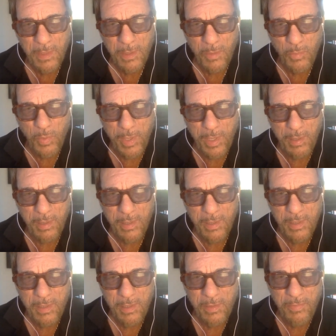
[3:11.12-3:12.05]
where
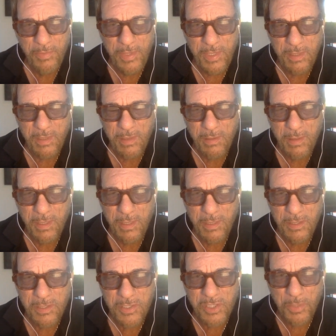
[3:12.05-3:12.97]
the
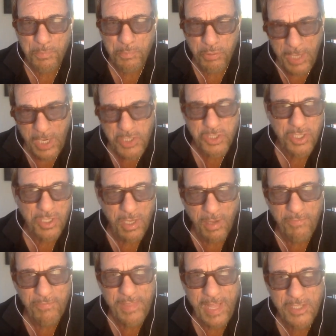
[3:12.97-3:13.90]
suppression
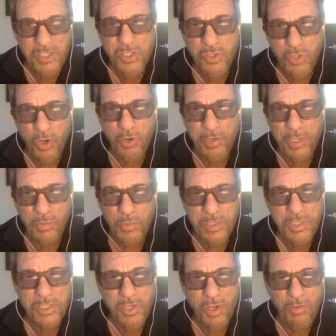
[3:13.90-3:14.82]
of that story
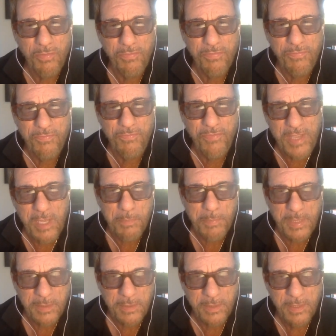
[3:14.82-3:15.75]
was so
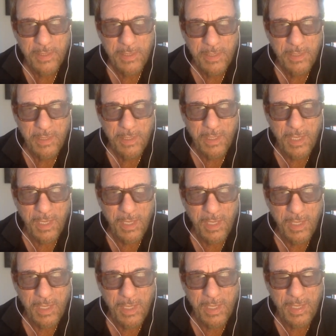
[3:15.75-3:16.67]
vehement.
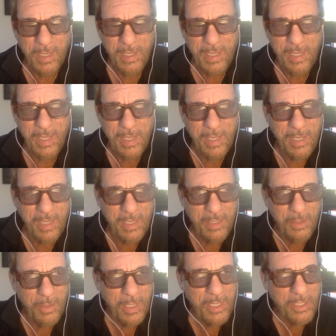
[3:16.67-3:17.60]

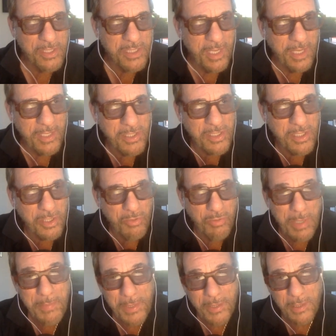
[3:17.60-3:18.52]
It's
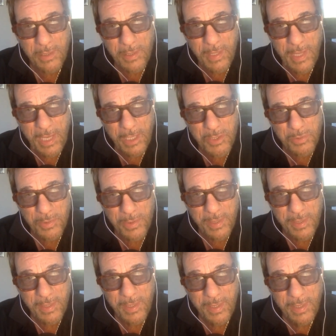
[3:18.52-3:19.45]
criminal,
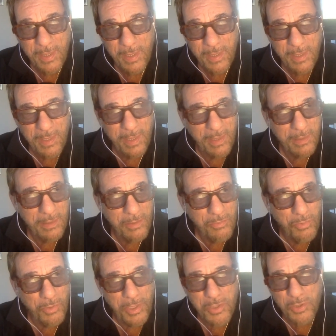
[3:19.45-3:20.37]
actually.
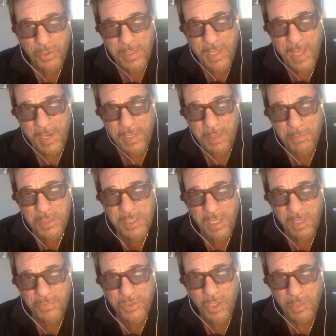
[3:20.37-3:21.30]
Rudy Giuliani
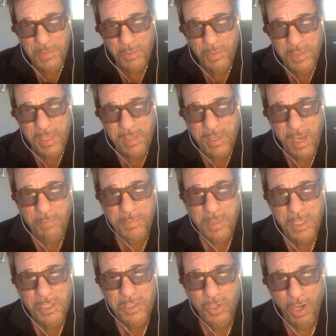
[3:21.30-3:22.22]
himself told me when they came
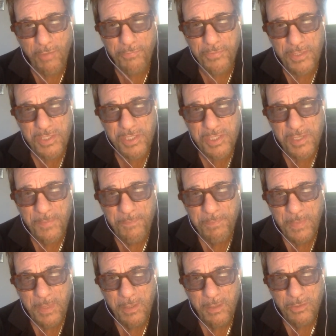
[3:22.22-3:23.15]
to his office
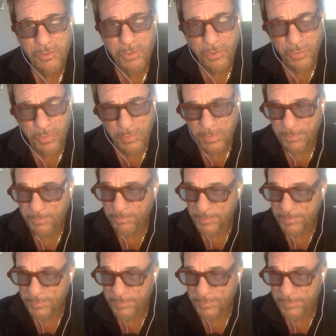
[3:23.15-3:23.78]
to